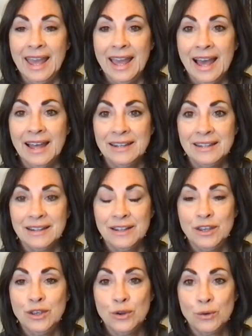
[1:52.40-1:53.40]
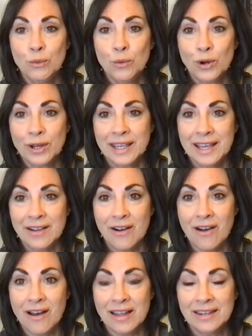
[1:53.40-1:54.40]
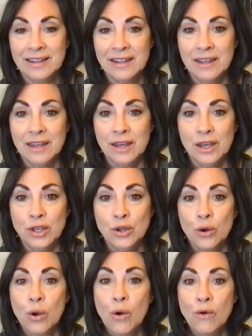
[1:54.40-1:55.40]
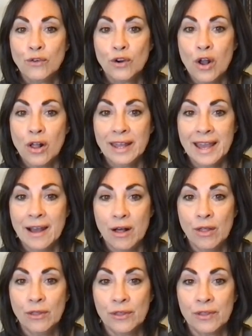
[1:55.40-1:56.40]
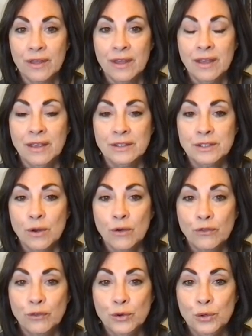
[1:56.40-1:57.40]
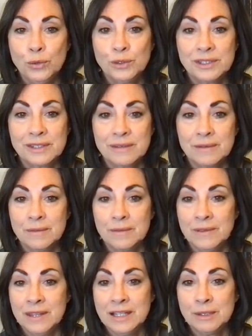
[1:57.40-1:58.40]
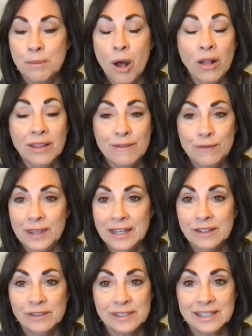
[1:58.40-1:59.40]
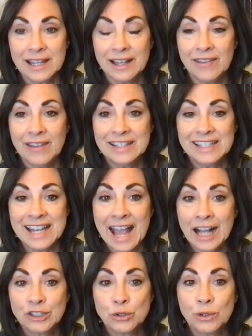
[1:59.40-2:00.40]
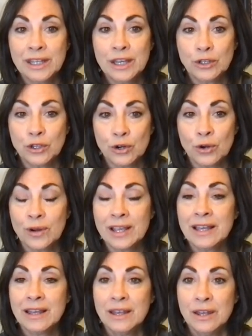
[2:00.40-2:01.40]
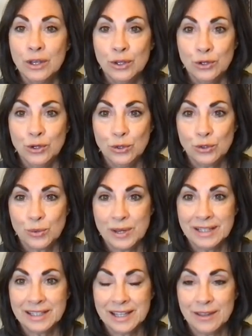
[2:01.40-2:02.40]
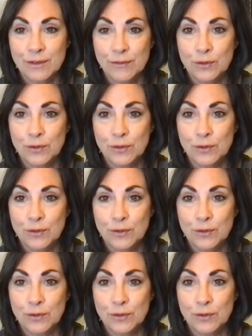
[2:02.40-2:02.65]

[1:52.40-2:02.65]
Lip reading: and you're working on your overall health. So fruits, these polyphenols, these naturally occurring nutrients in the